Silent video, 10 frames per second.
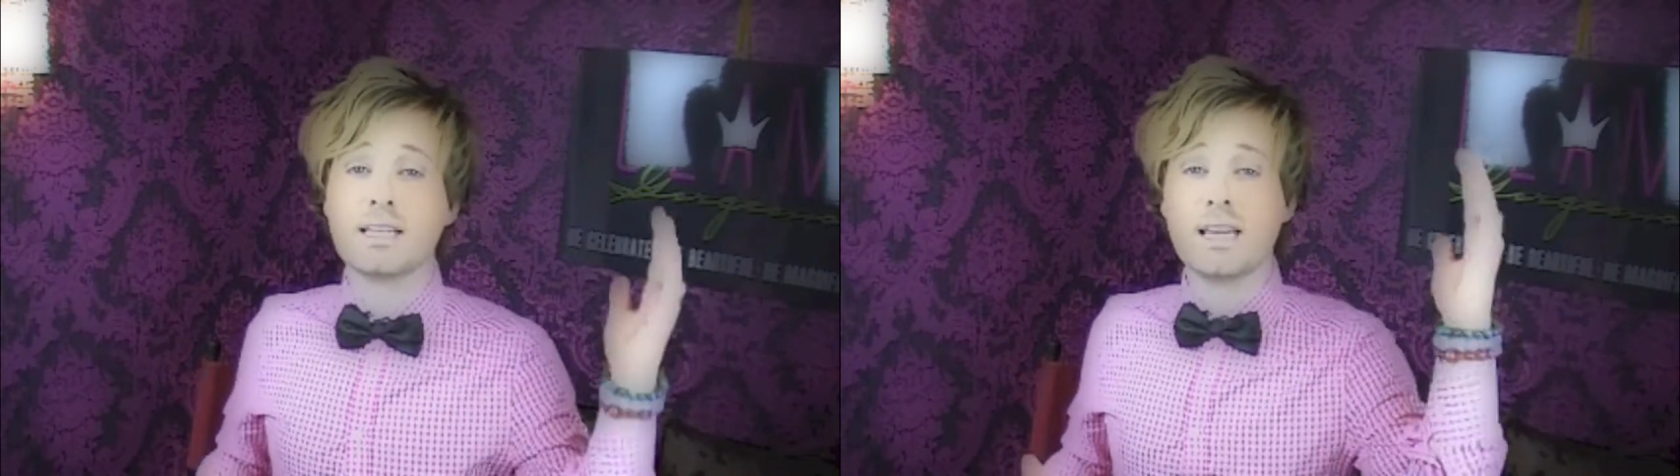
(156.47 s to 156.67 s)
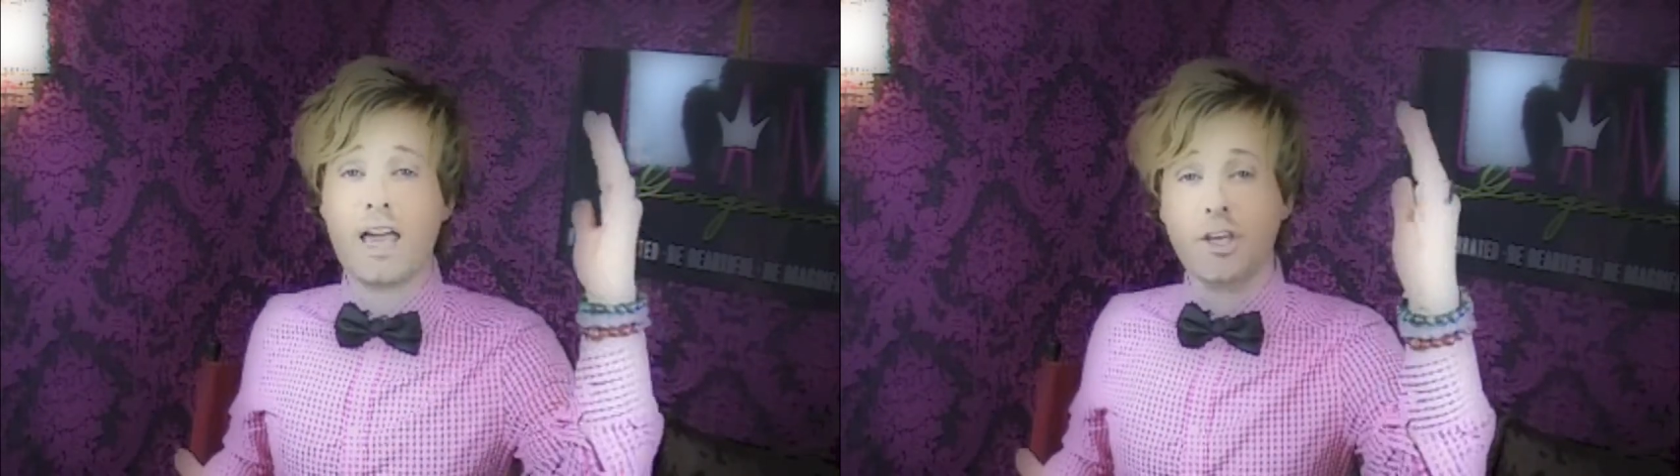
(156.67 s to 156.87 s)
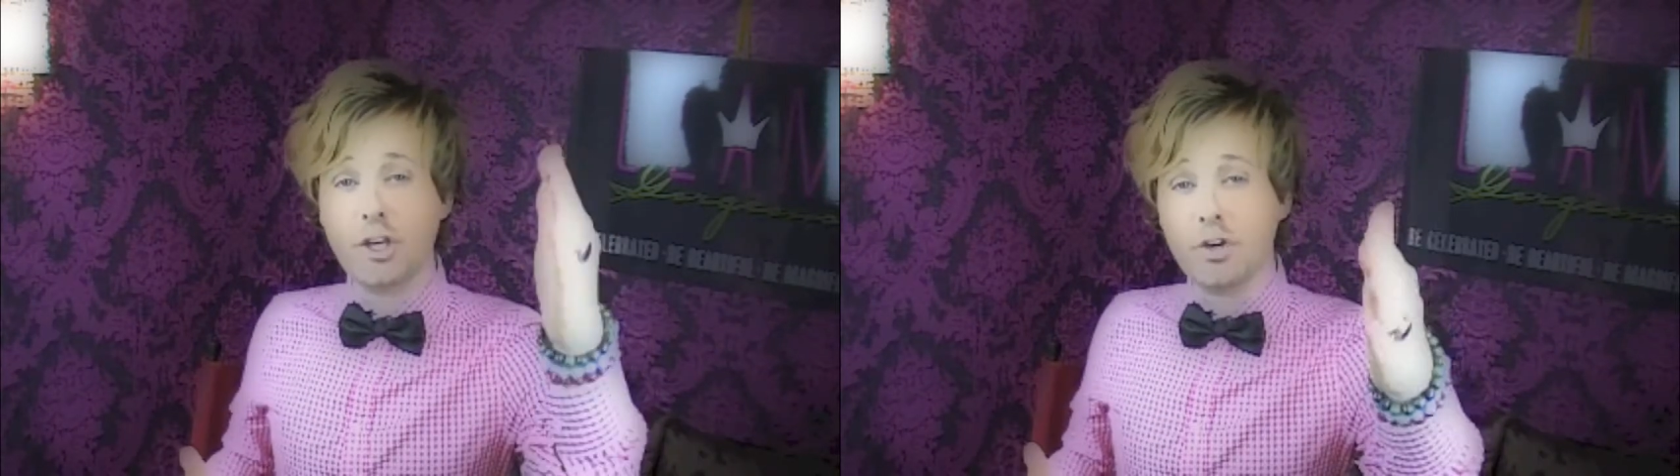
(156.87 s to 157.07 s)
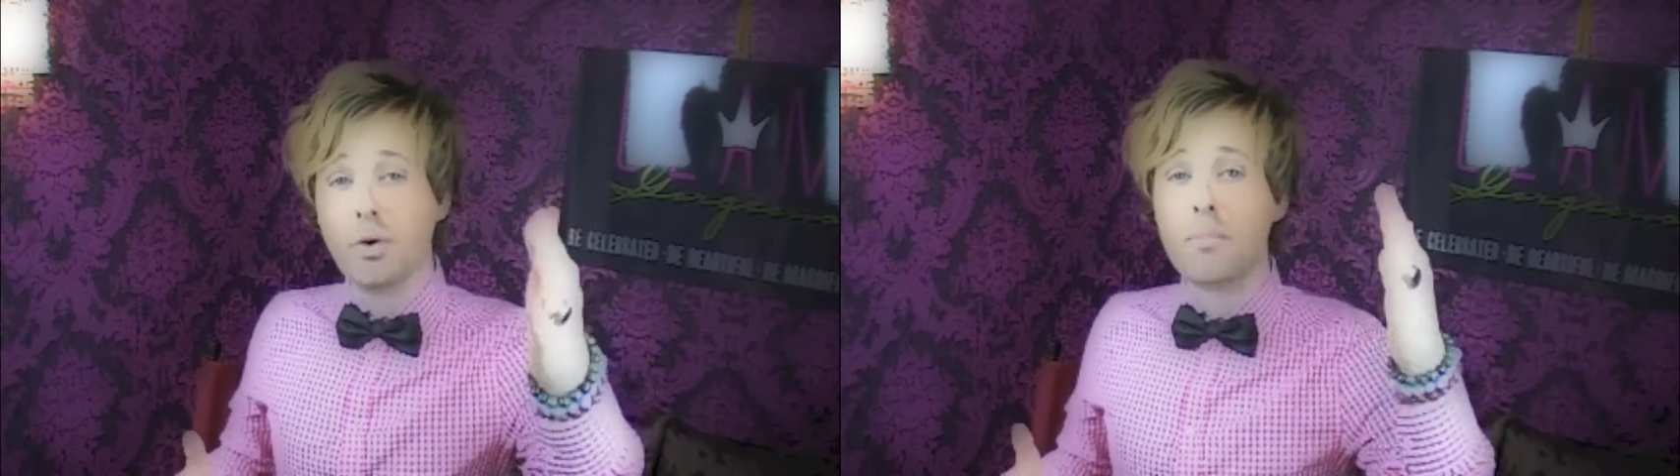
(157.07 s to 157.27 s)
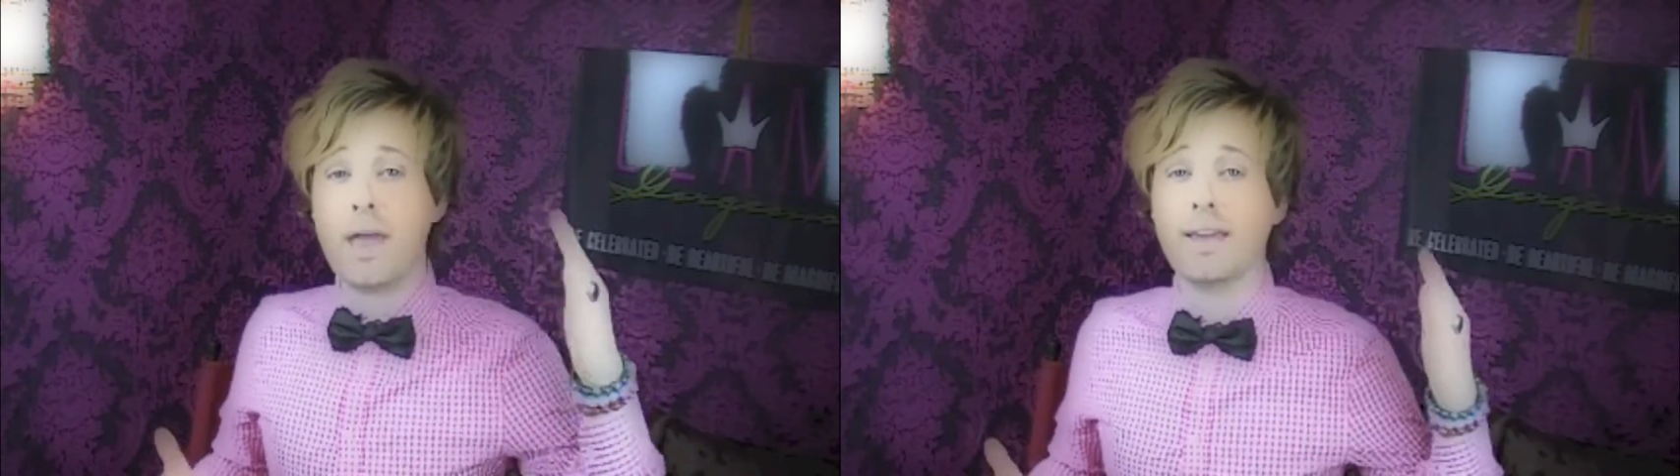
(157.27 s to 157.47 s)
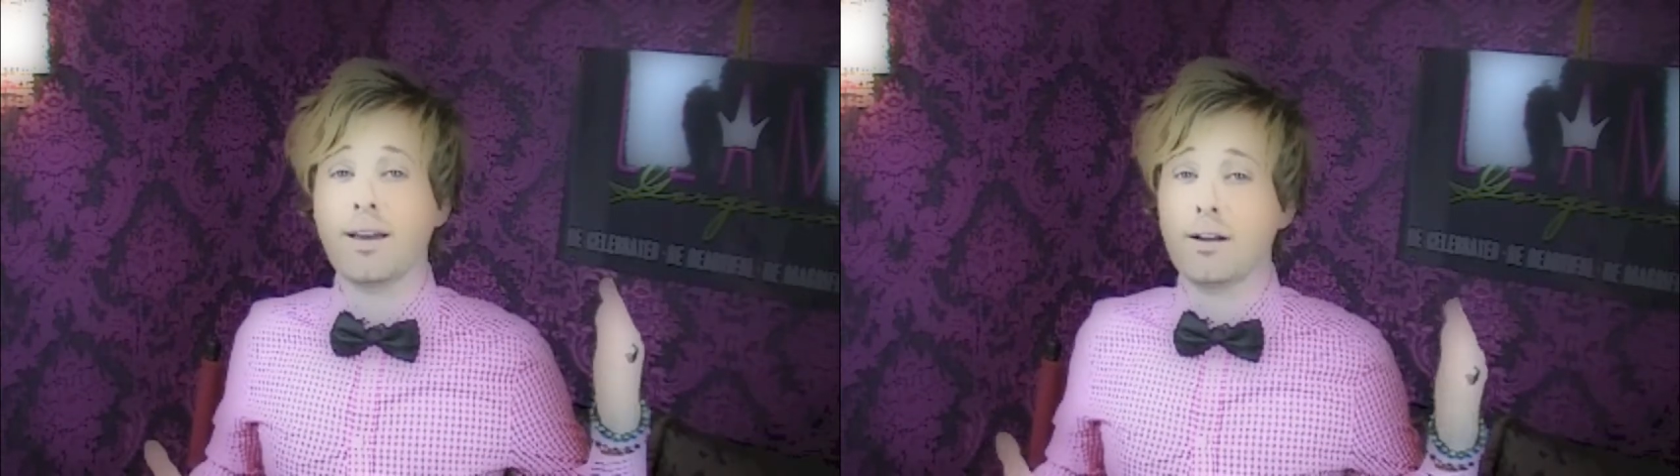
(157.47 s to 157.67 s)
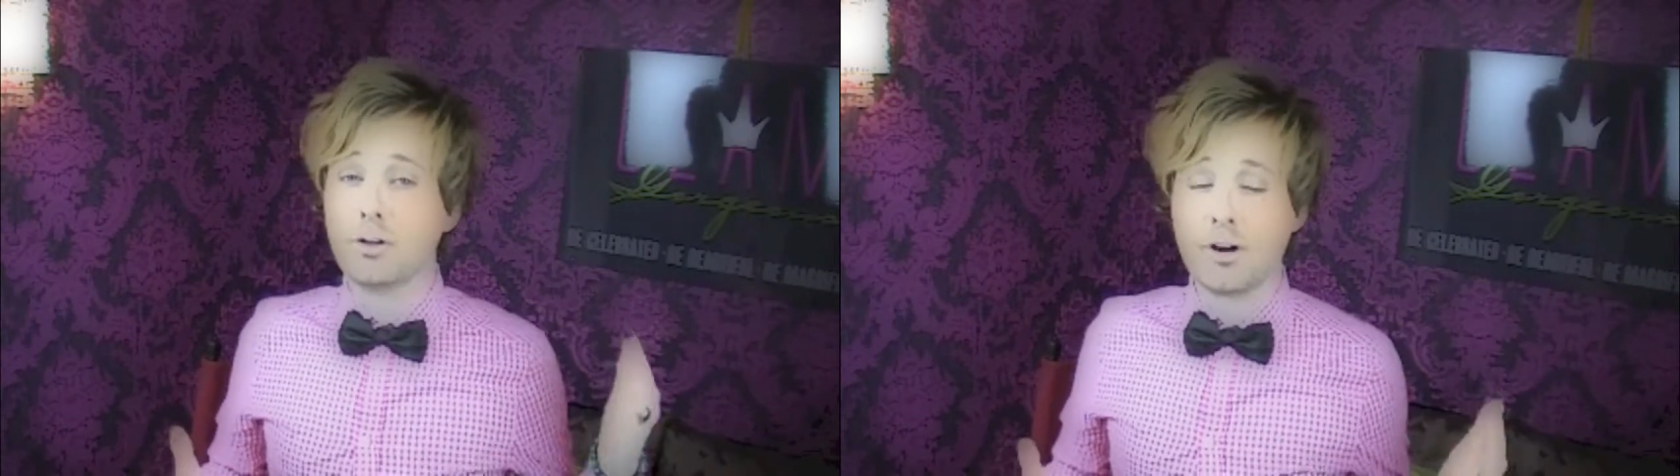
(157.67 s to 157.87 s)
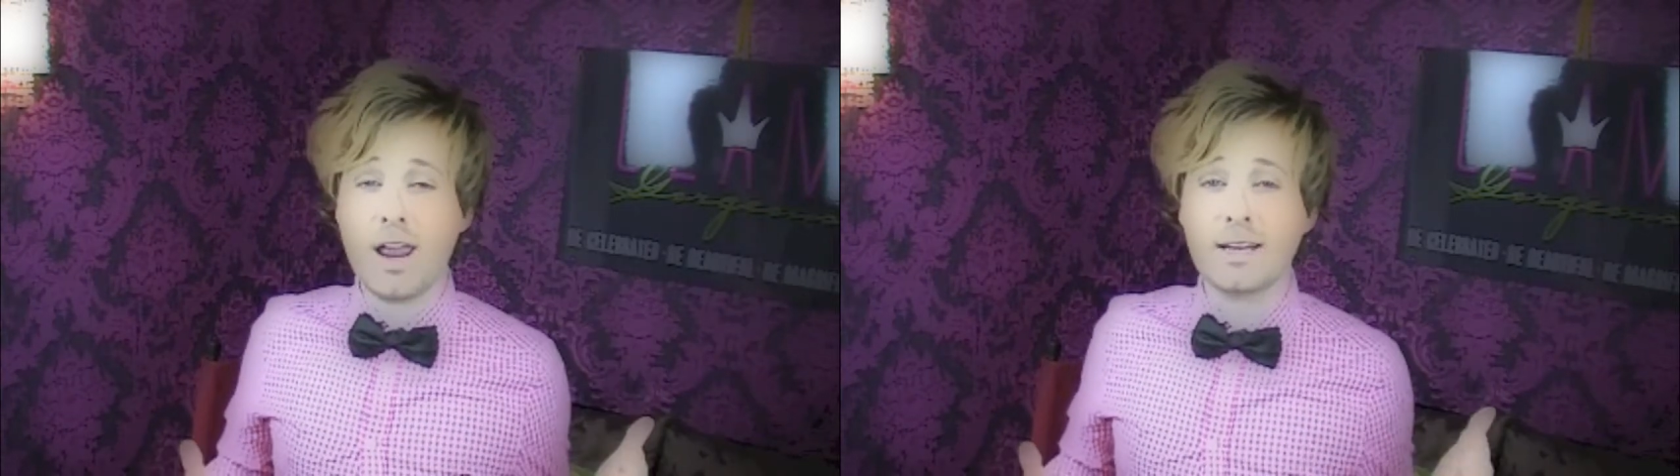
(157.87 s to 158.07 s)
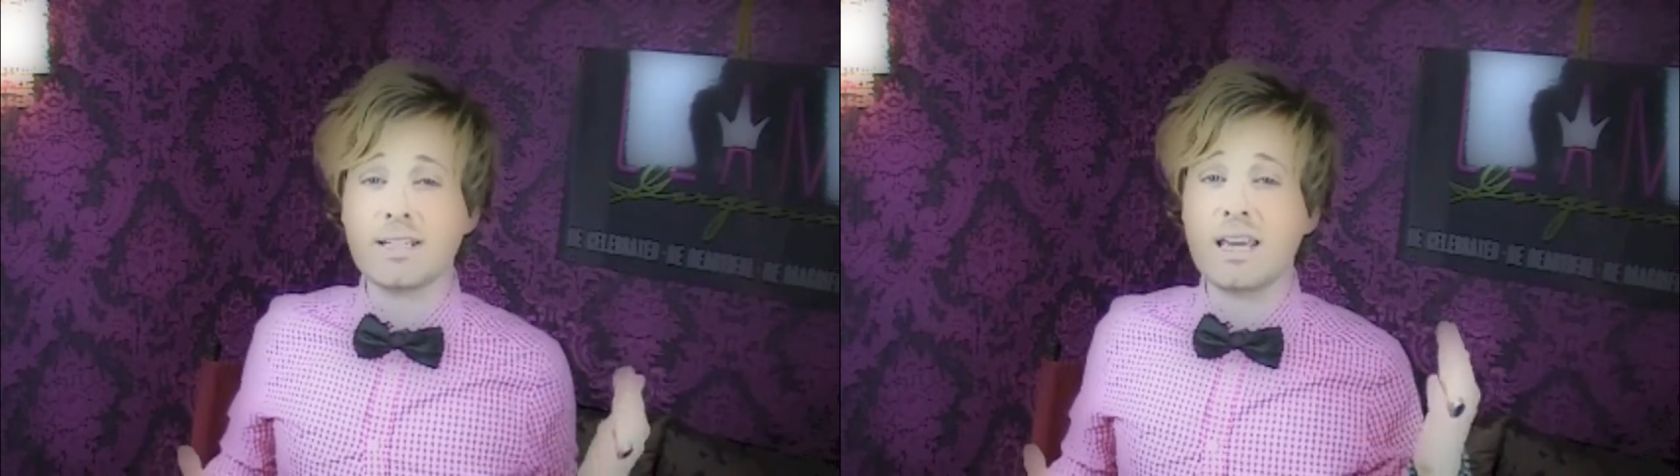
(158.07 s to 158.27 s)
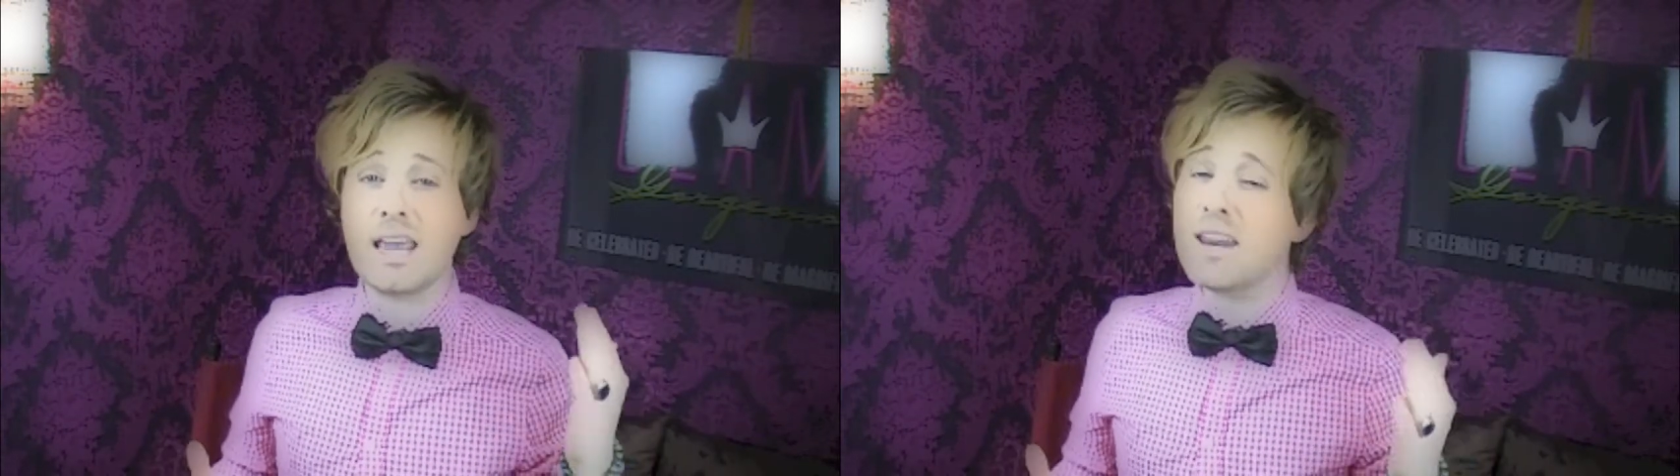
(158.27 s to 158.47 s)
to let you make great,